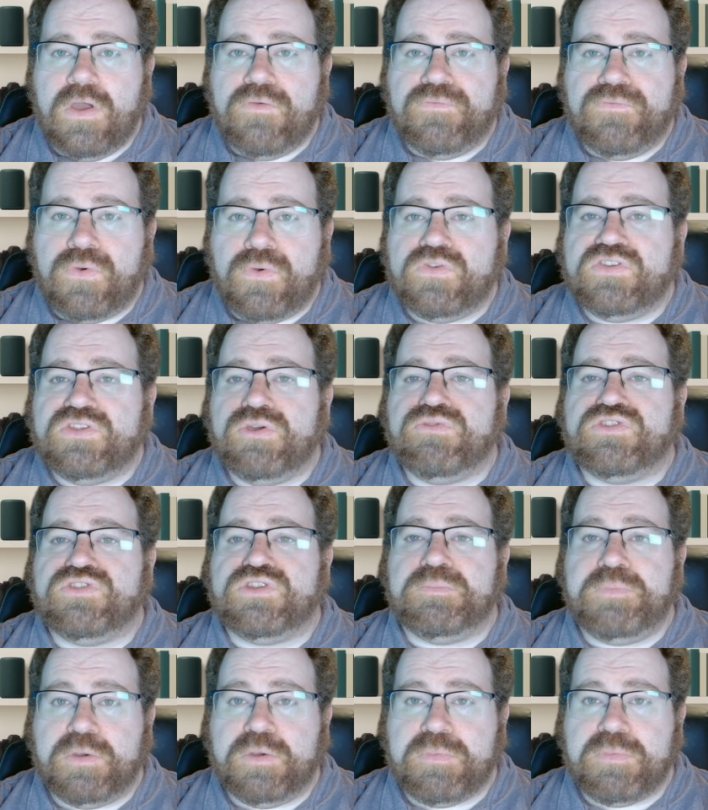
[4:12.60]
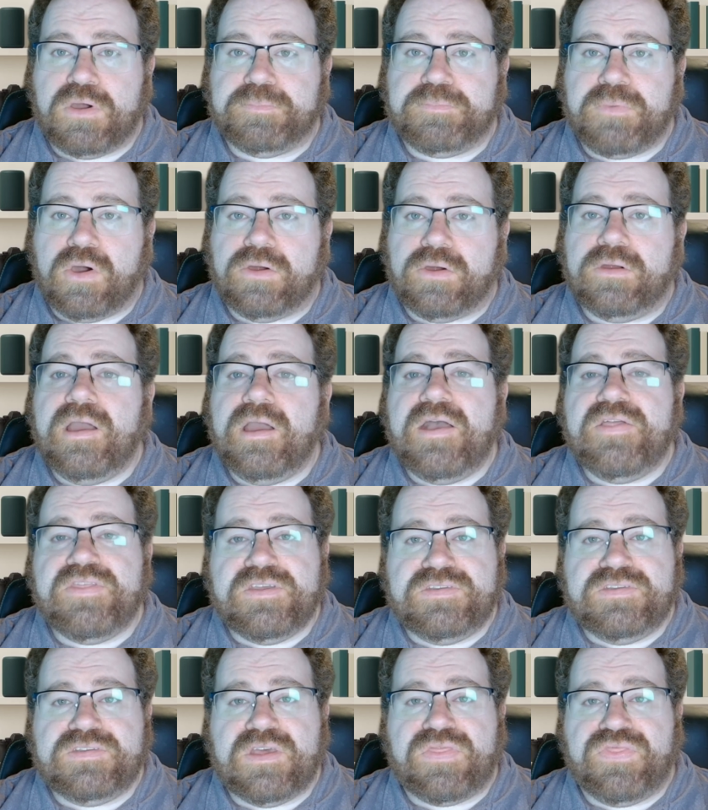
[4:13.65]
First, there's the bookmark bar.
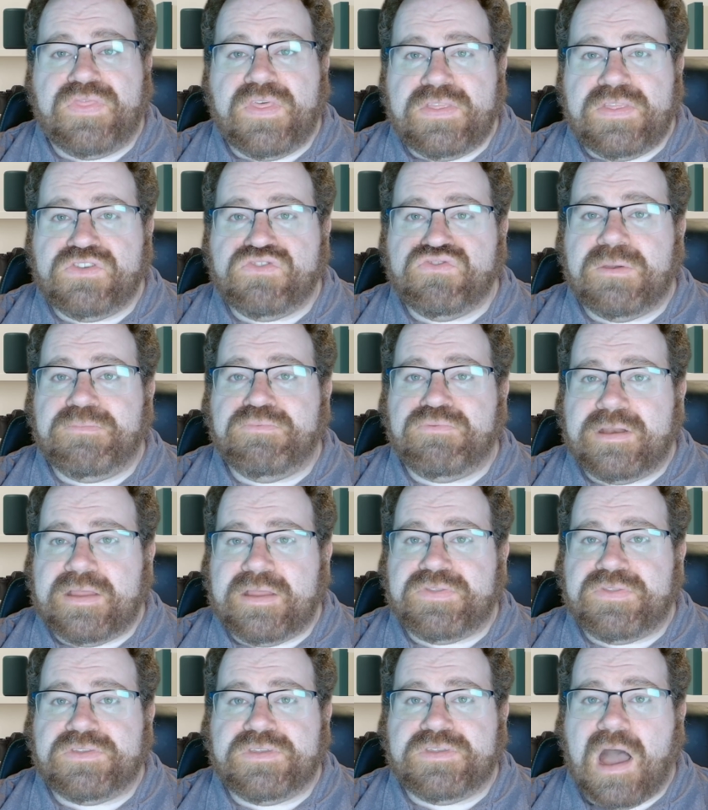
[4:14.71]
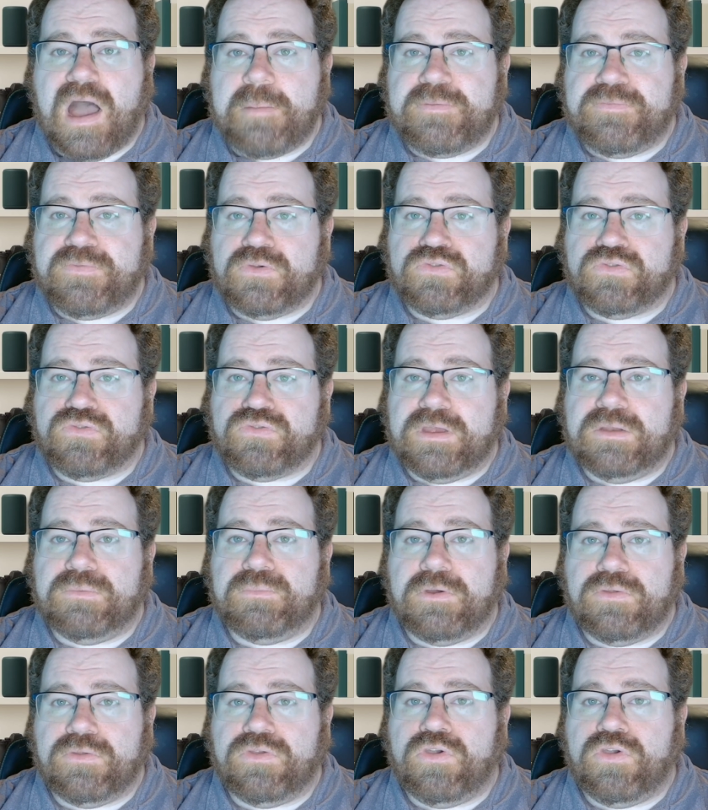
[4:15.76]
This is a thin strip right at the top of your screen
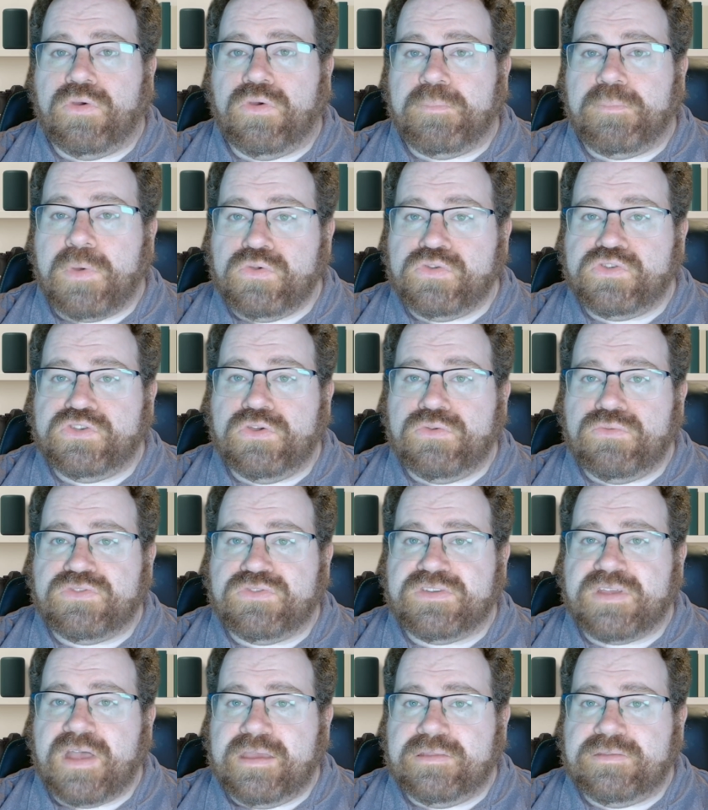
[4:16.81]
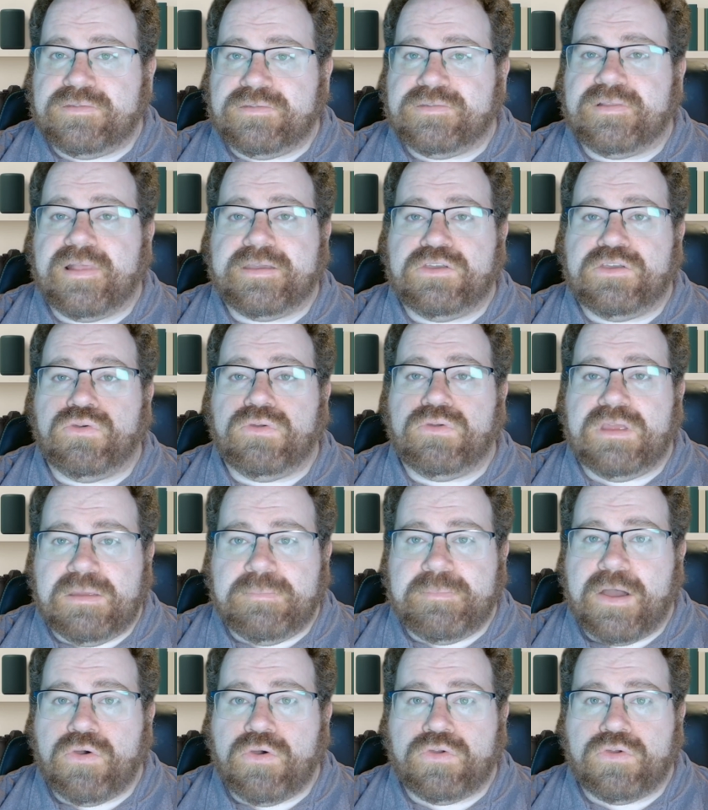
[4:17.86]
where your most used sites, like your
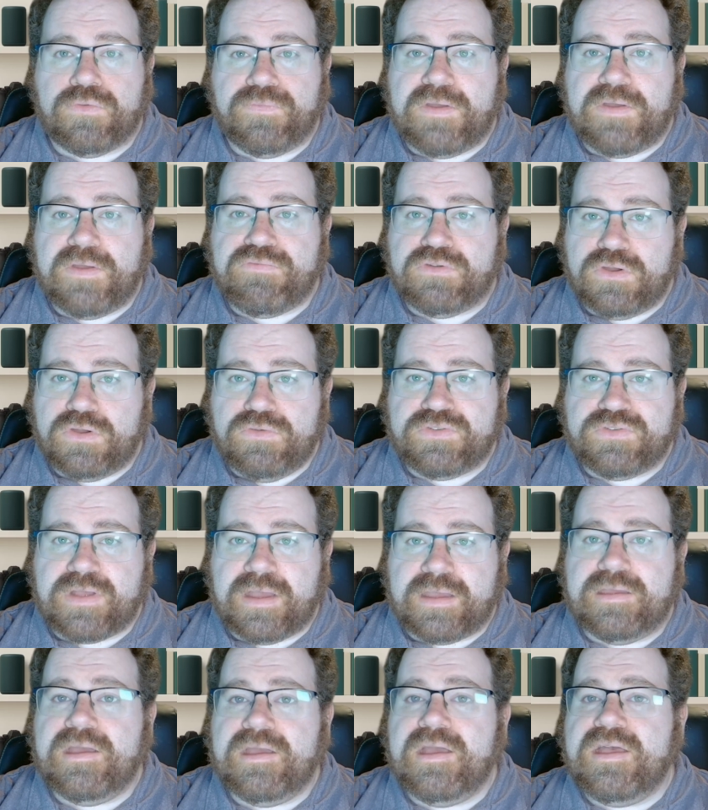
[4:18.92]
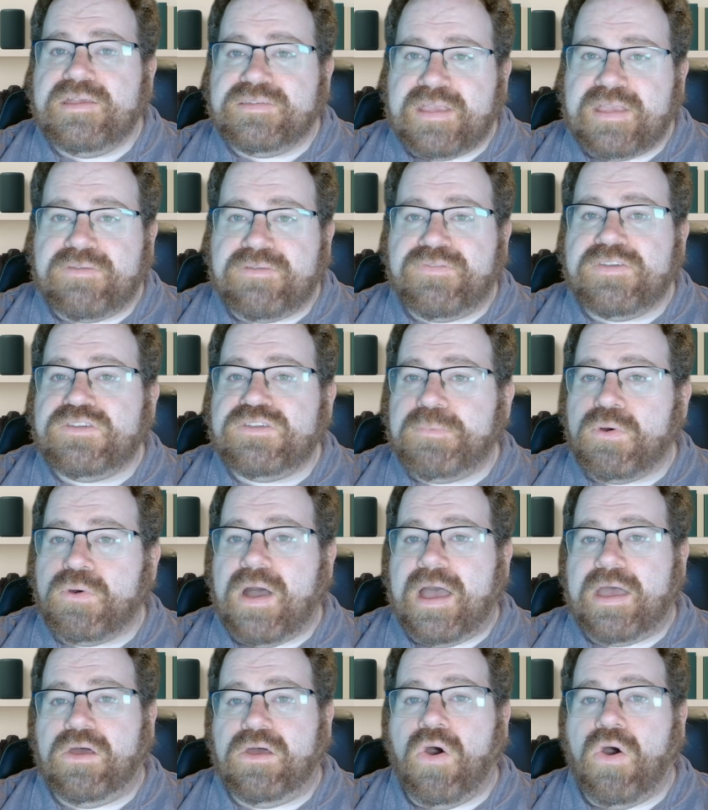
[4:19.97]
email or your favorite news site, stay visible
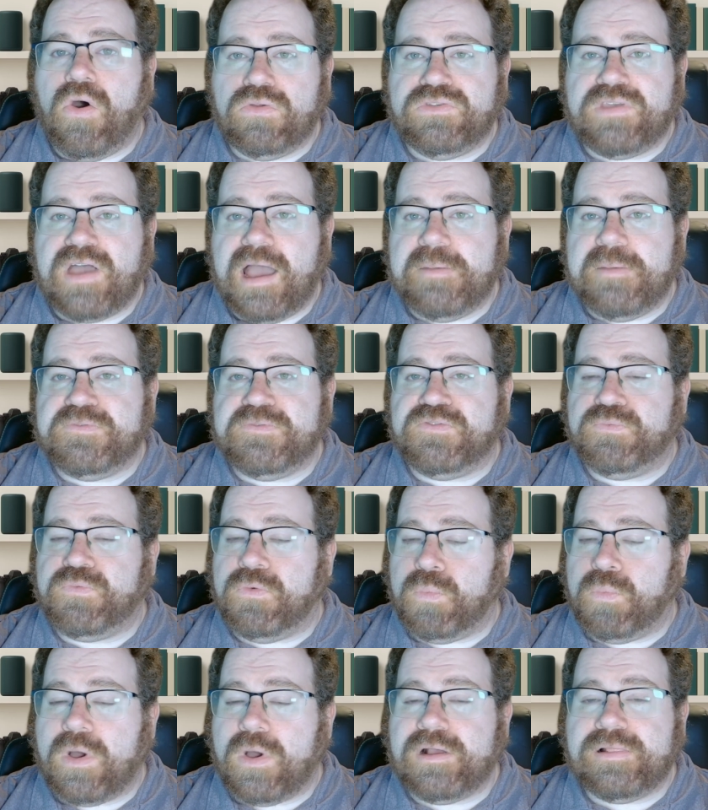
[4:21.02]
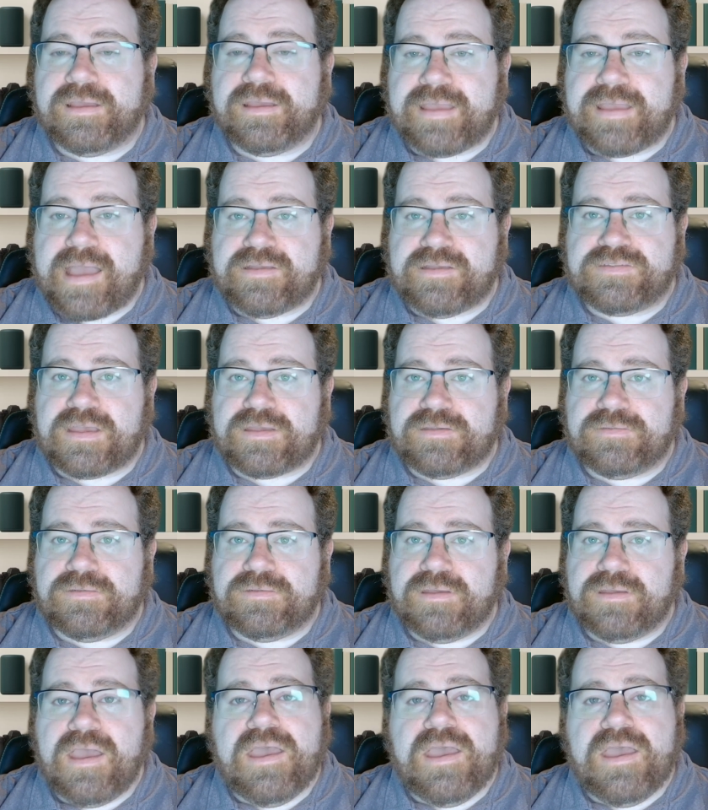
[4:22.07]
at all times for one-click access.